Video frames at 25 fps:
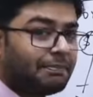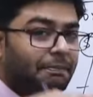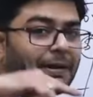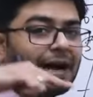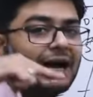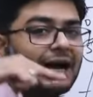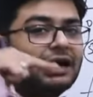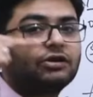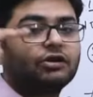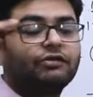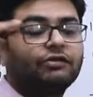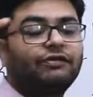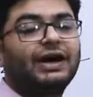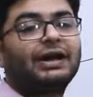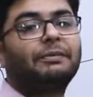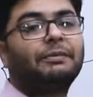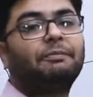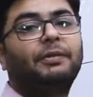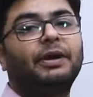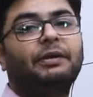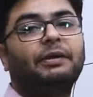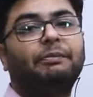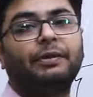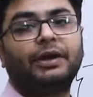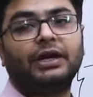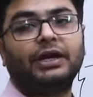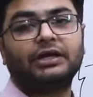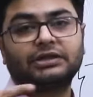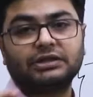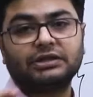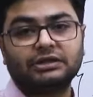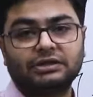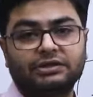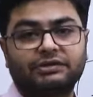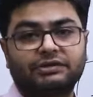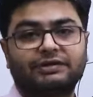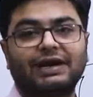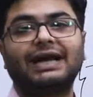a part of our
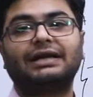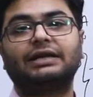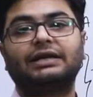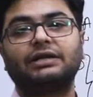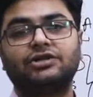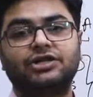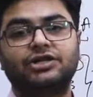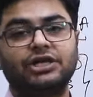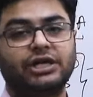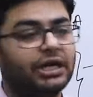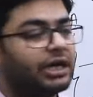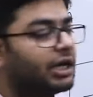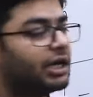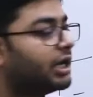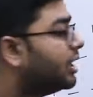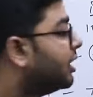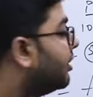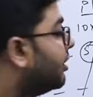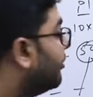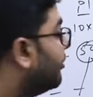preparation strategy,